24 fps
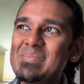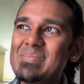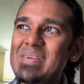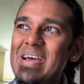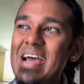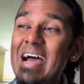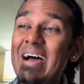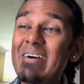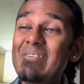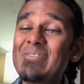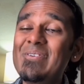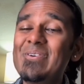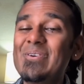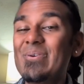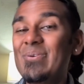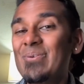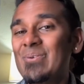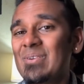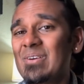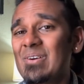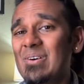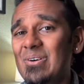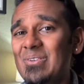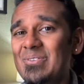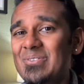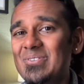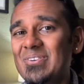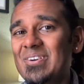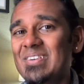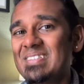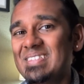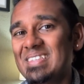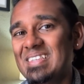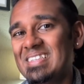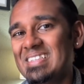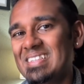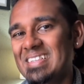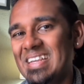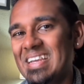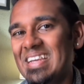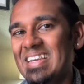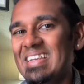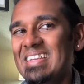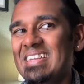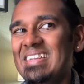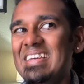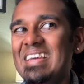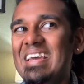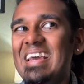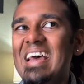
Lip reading: have your own culture as a state,